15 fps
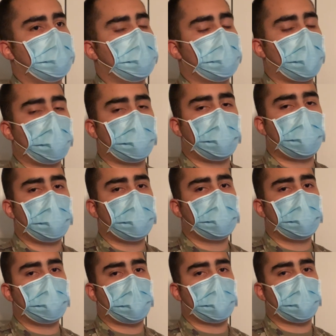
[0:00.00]

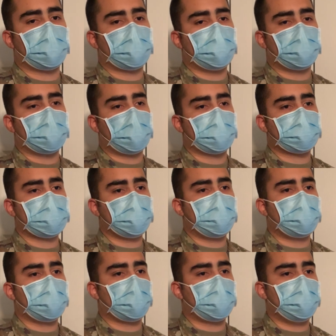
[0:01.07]
motivated and they see
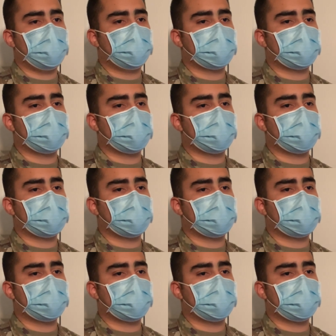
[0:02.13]
that he